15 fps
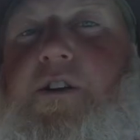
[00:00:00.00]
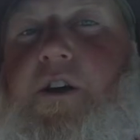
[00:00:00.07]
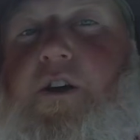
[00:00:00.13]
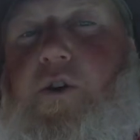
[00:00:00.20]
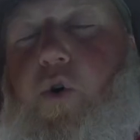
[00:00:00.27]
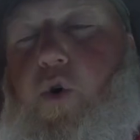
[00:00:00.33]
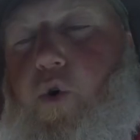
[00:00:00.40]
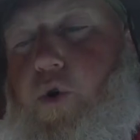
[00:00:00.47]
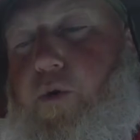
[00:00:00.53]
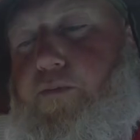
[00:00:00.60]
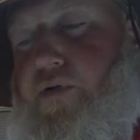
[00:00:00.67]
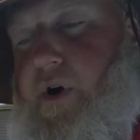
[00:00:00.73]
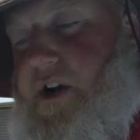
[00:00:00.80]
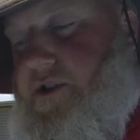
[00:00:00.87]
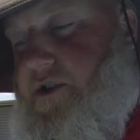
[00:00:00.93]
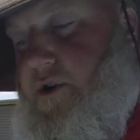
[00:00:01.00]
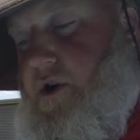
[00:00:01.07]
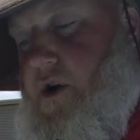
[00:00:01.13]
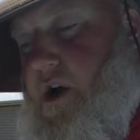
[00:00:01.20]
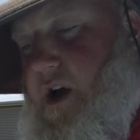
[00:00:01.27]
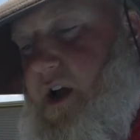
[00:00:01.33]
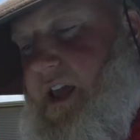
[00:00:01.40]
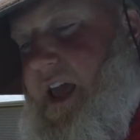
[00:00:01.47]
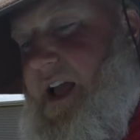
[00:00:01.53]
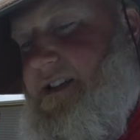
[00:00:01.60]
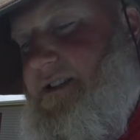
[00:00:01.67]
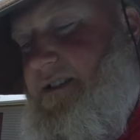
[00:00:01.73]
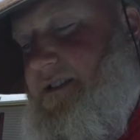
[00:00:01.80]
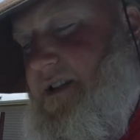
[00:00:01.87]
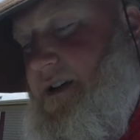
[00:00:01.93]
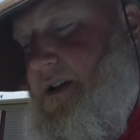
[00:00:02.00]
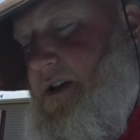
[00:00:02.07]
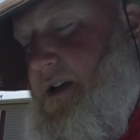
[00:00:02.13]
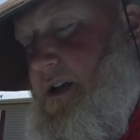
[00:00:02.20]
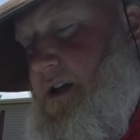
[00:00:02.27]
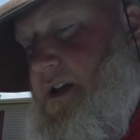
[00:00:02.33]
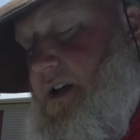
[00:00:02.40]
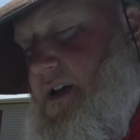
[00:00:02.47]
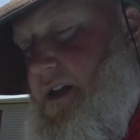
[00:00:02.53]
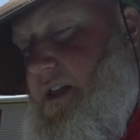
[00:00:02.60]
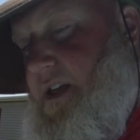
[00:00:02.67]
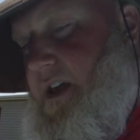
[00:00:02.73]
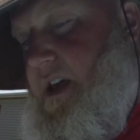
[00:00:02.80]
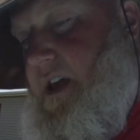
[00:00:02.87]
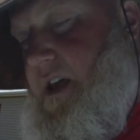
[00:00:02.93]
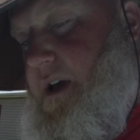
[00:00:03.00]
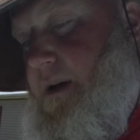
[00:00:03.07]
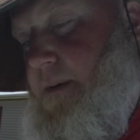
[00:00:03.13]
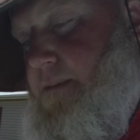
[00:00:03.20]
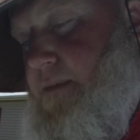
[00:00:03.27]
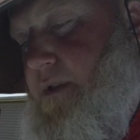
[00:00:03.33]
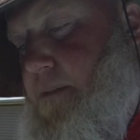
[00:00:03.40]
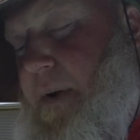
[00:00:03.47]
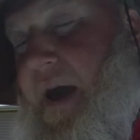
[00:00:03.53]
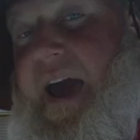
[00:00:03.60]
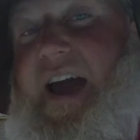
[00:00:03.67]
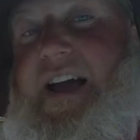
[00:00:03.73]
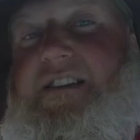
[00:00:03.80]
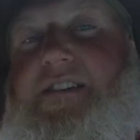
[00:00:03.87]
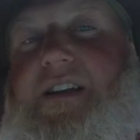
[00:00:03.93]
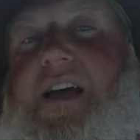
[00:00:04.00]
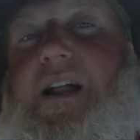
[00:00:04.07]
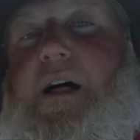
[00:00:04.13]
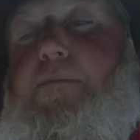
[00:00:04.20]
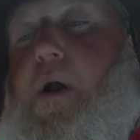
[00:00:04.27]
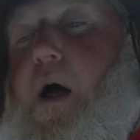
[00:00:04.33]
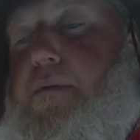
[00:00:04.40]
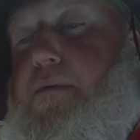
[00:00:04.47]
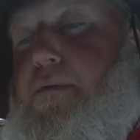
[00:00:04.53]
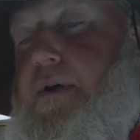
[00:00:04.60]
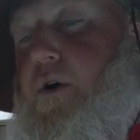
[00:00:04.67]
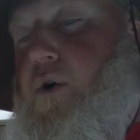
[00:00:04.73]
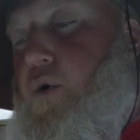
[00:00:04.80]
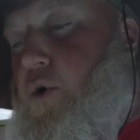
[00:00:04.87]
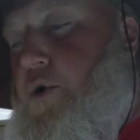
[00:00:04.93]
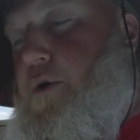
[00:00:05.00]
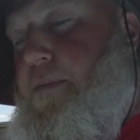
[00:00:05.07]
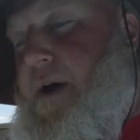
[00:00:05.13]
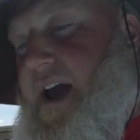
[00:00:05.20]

to hold pressure against the um, the patch. And I'll probably hold the